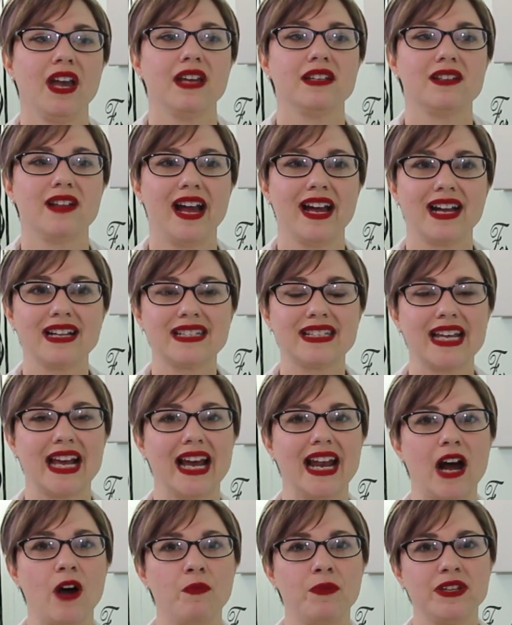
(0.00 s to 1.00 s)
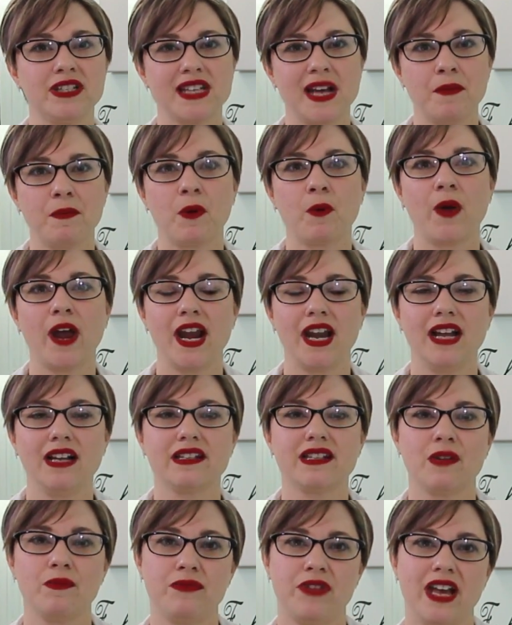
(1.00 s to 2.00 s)
So like I said, I'll be separating
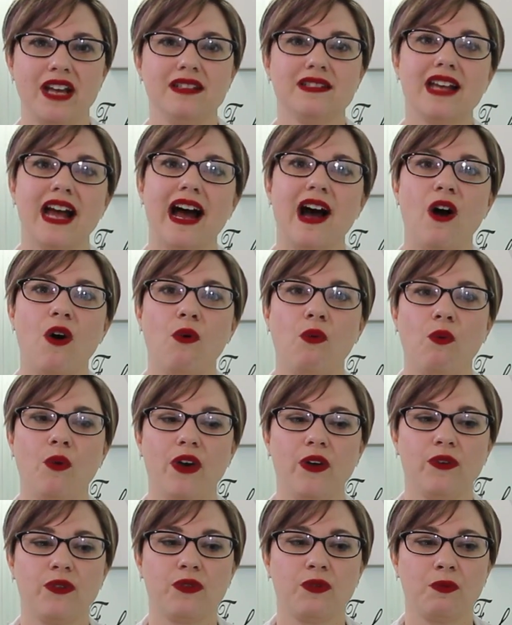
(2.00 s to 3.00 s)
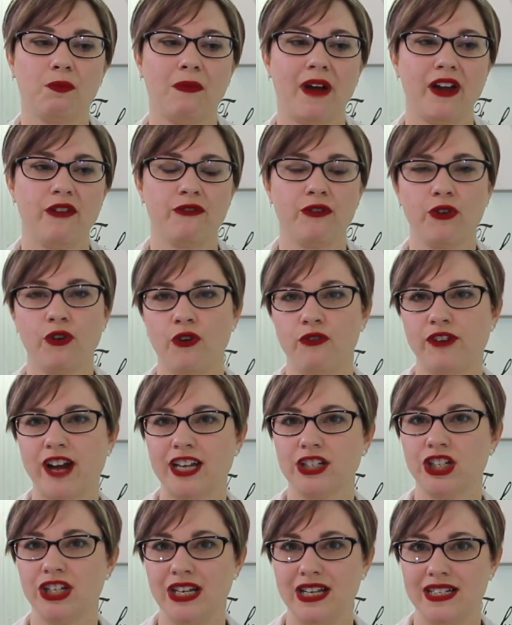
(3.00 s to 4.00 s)
some things out with my Frugal
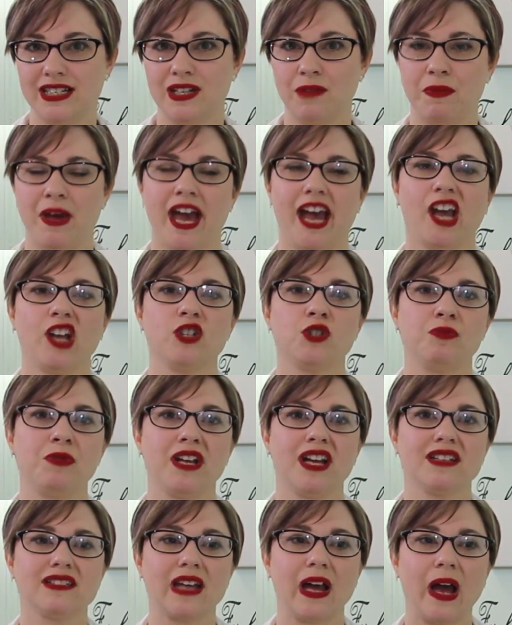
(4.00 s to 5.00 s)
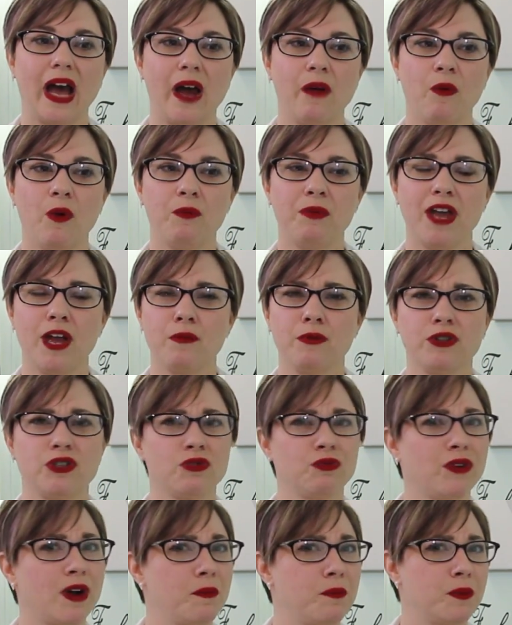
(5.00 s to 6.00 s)
Fashionista page because I won't be able
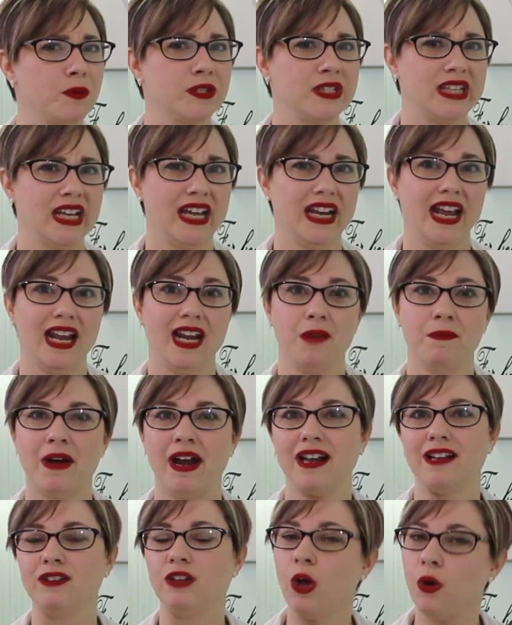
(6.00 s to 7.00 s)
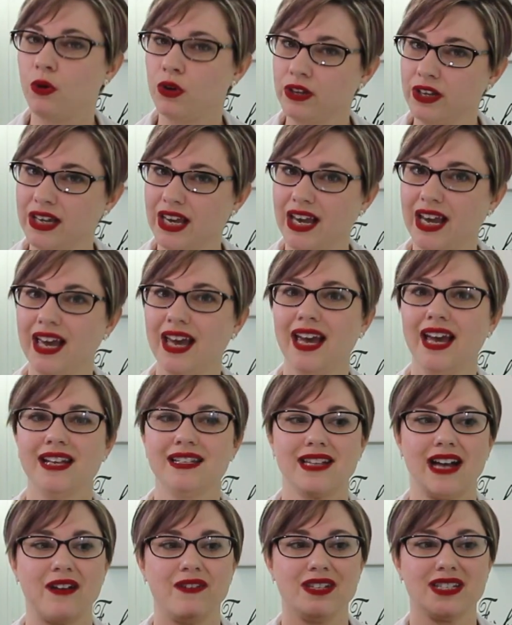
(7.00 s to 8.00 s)
to represent anybody locally.
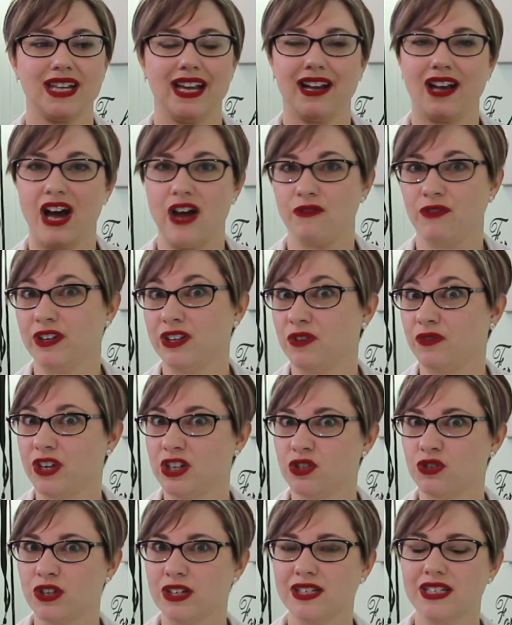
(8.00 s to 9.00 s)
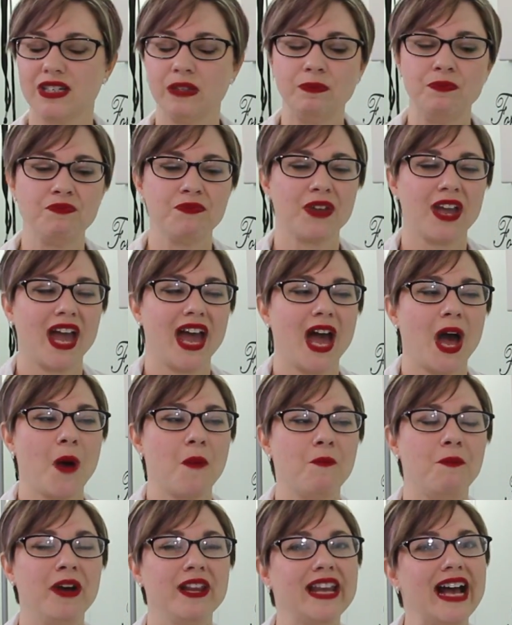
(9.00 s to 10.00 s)
It's obviously a conflict of interest.
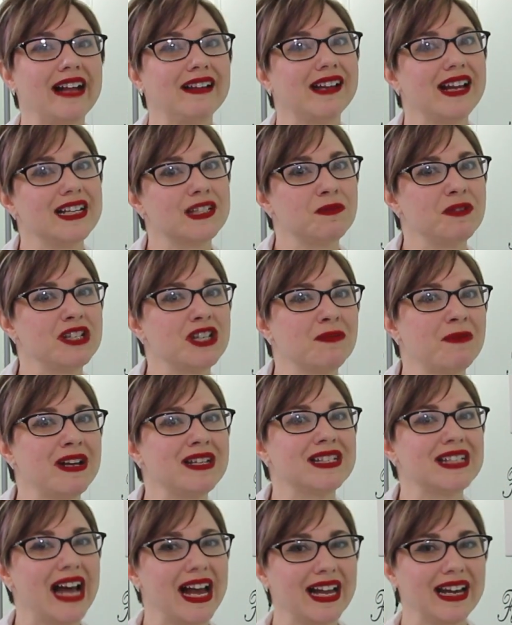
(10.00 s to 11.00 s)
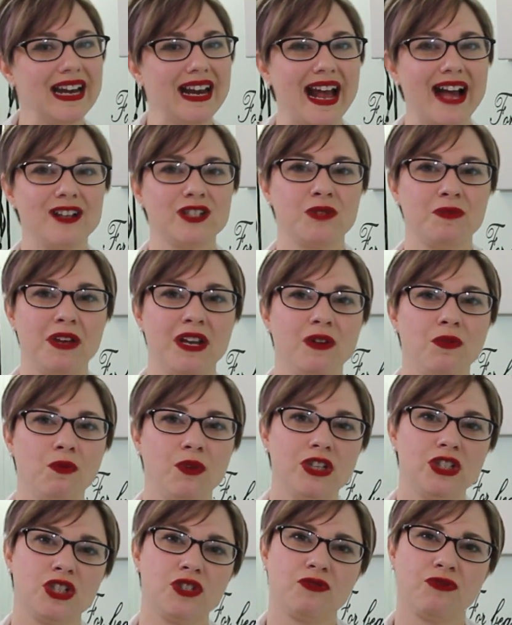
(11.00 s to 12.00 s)
But that leads me to my second announcement,
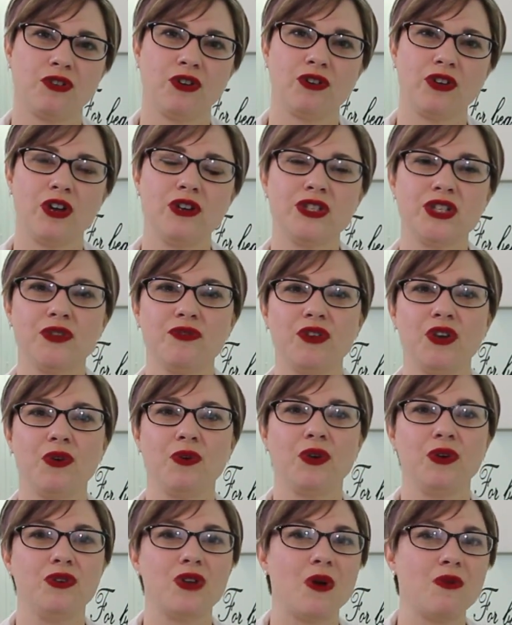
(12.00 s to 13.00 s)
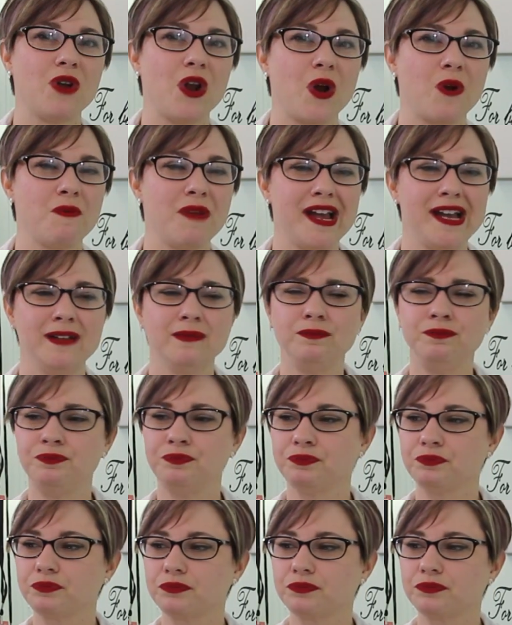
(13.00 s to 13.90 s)
which for those of you who don't know me,